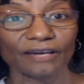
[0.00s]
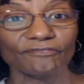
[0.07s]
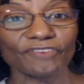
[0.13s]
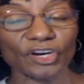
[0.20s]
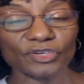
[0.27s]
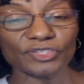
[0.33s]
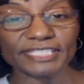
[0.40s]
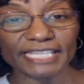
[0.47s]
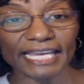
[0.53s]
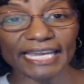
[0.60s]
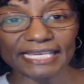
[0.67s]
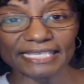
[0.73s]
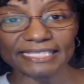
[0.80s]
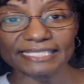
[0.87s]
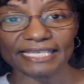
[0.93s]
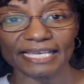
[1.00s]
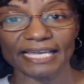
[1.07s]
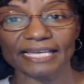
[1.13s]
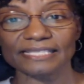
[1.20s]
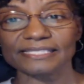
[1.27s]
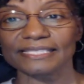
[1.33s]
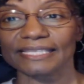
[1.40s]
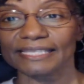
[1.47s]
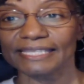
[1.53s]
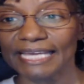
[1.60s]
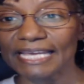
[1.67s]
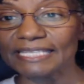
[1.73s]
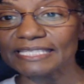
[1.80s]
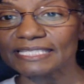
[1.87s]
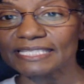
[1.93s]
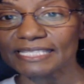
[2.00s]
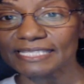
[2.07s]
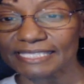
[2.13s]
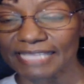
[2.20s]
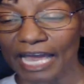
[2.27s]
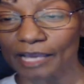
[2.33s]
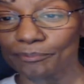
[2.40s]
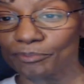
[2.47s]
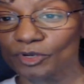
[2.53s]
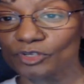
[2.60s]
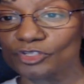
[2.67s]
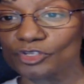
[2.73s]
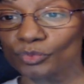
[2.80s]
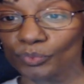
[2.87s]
Verse 10 says, Then the disciples